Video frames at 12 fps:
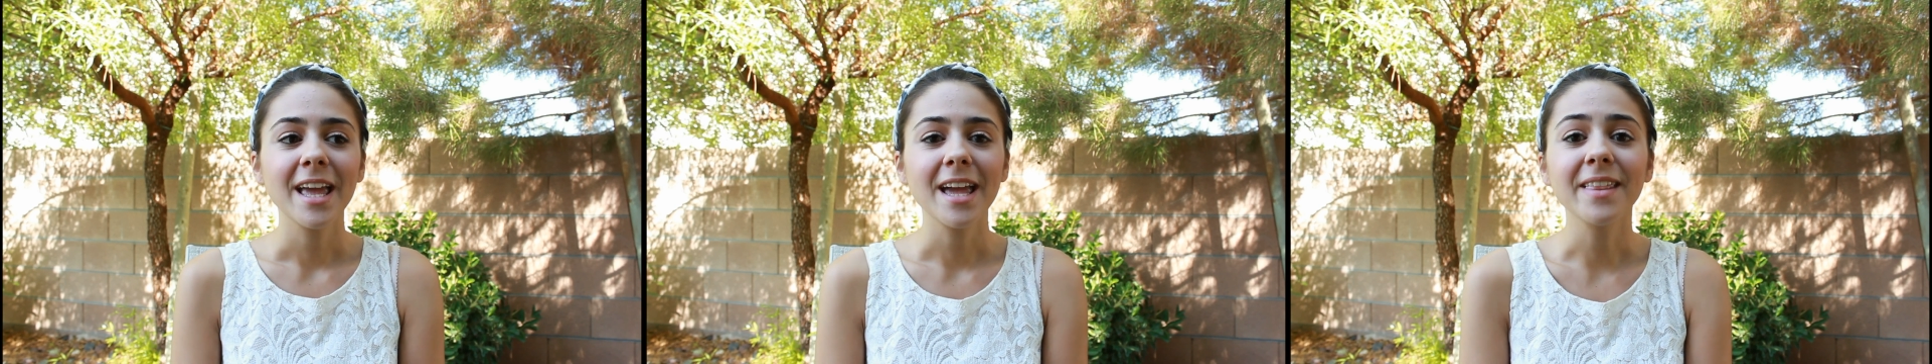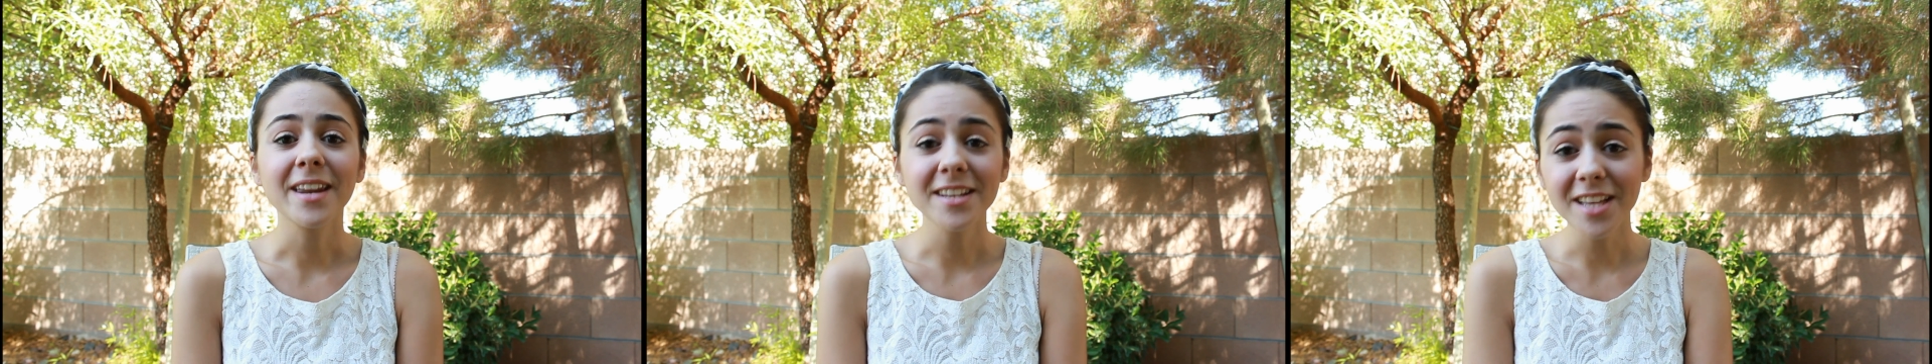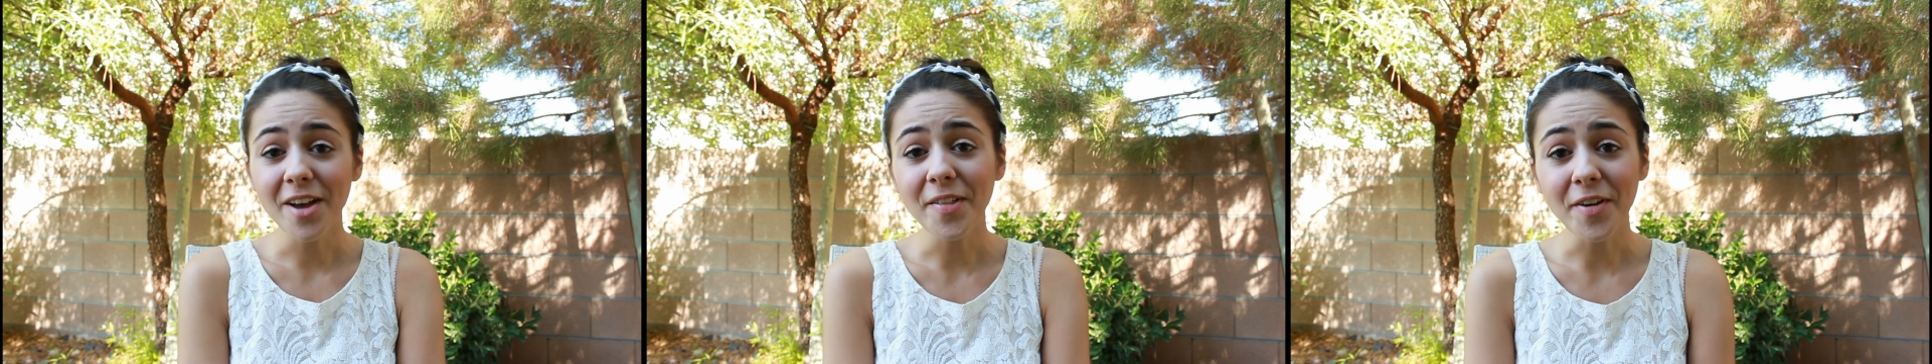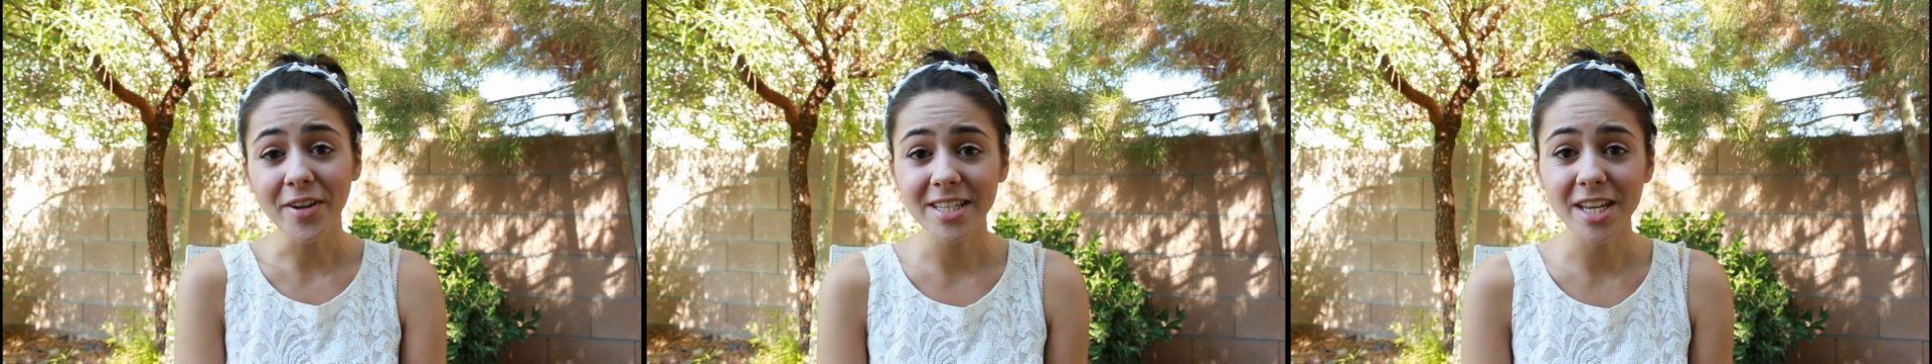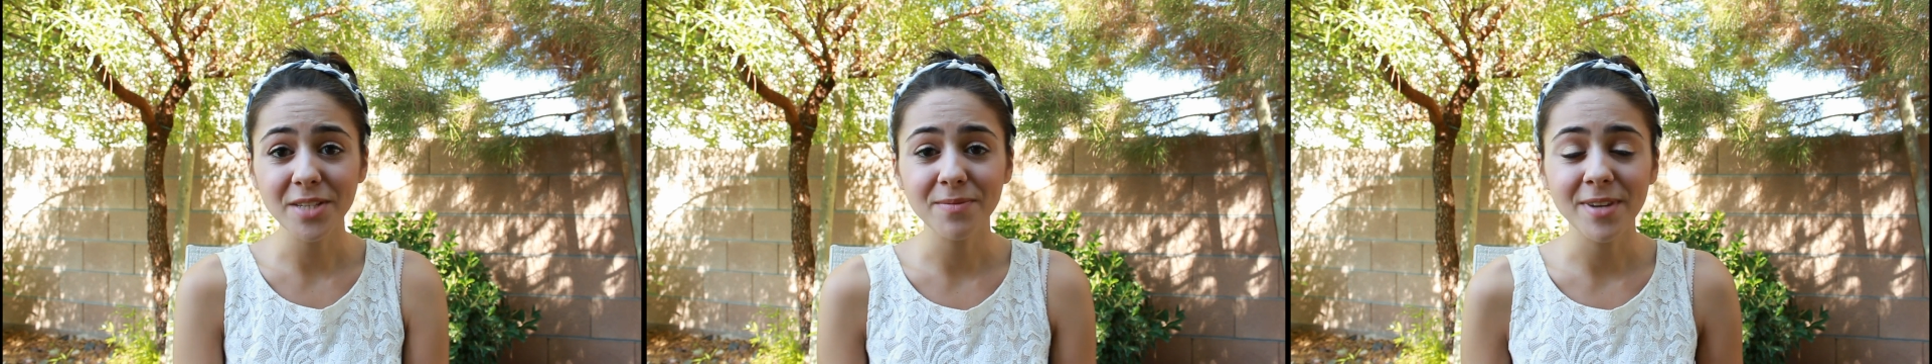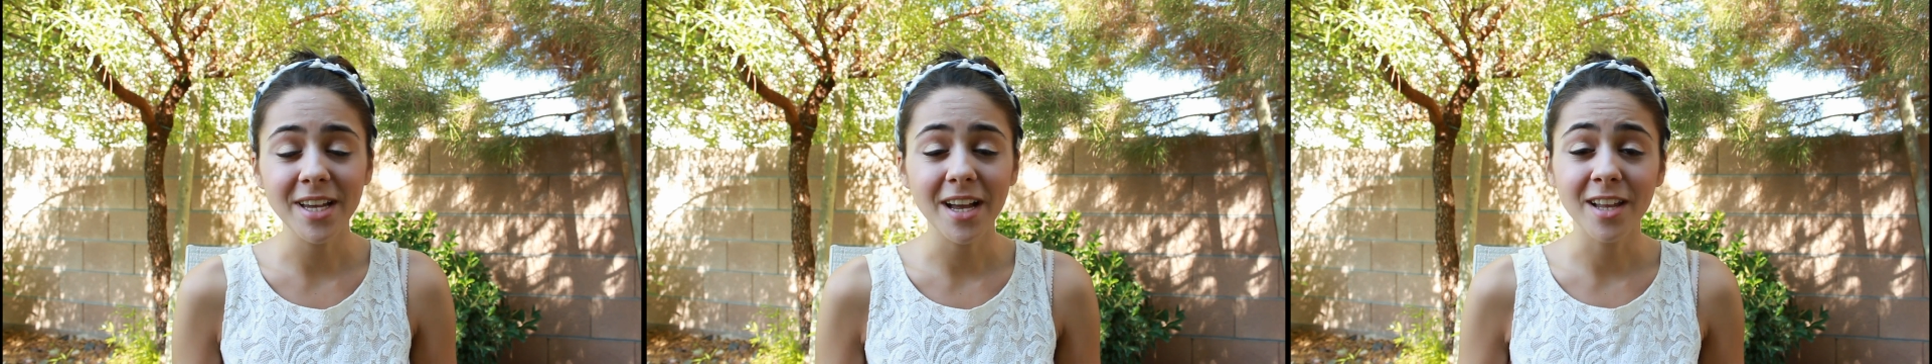And that is how long it takes
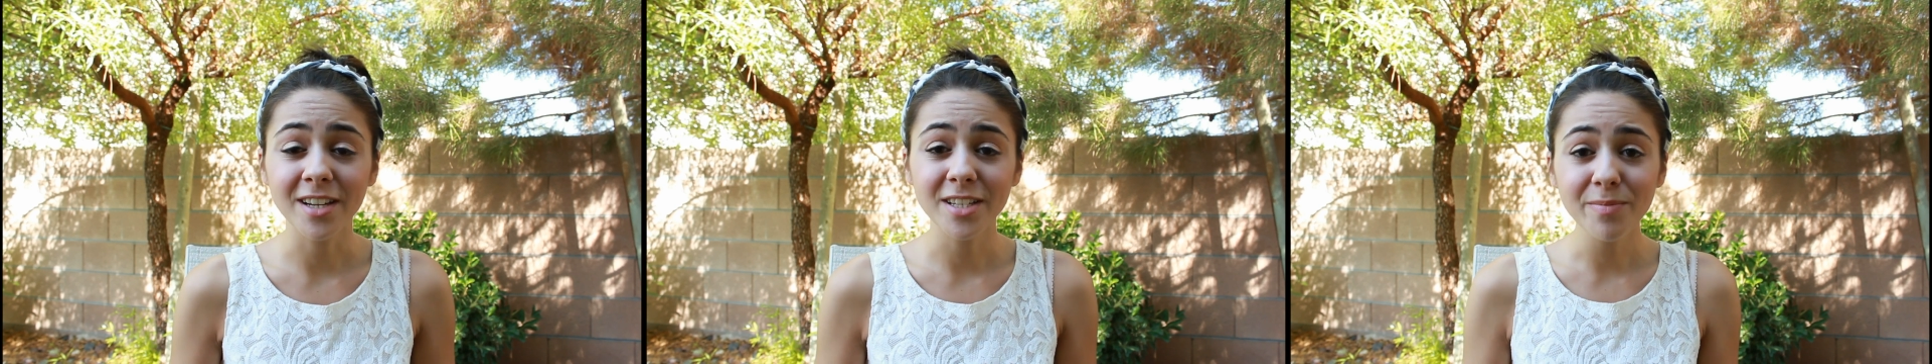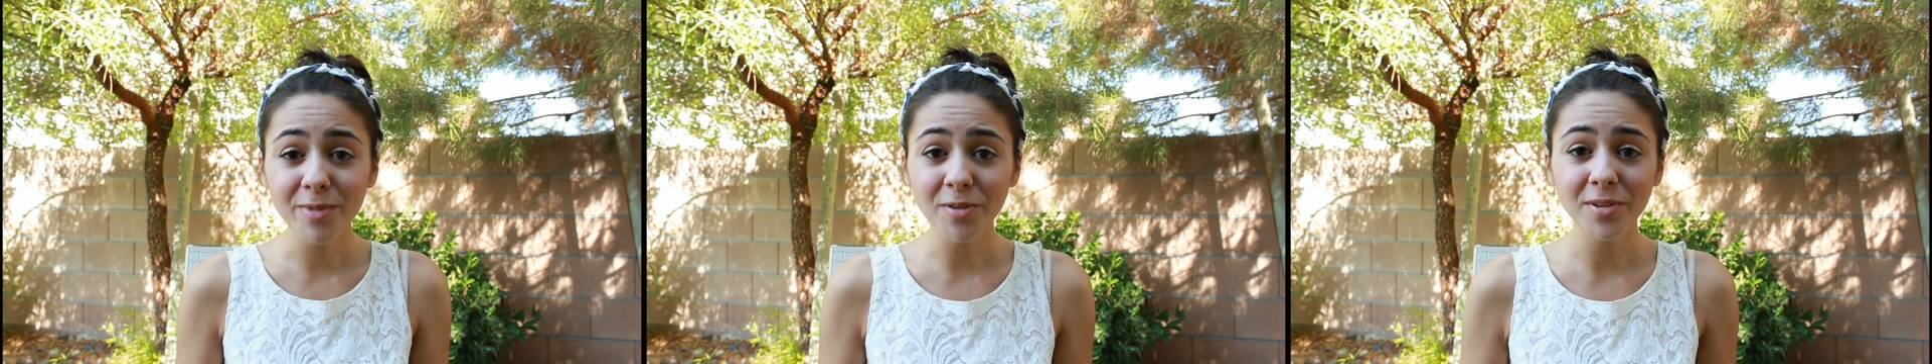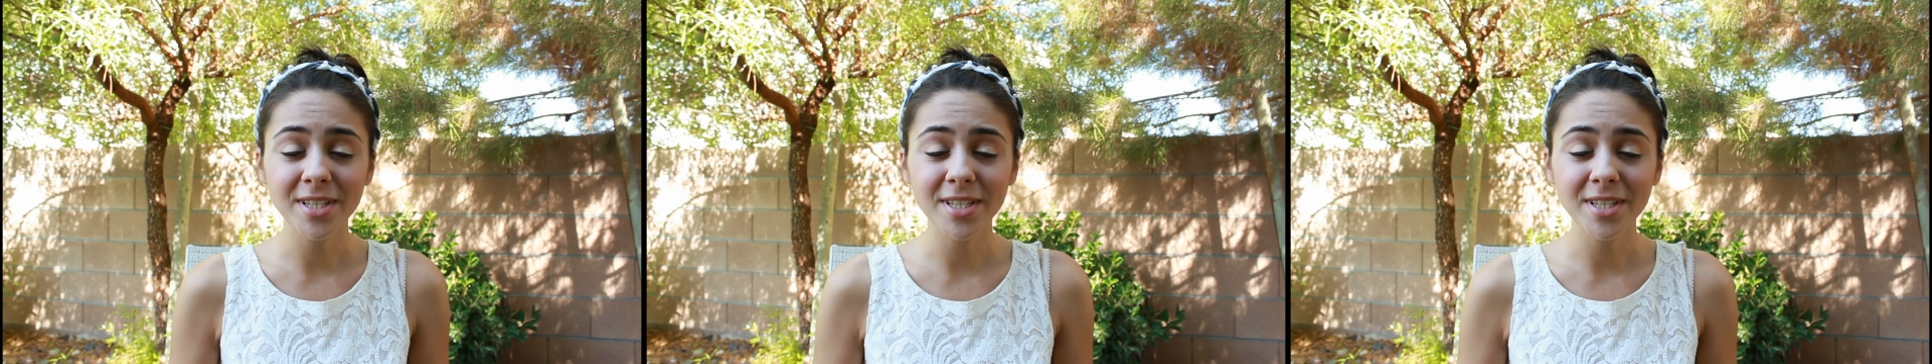me on a typical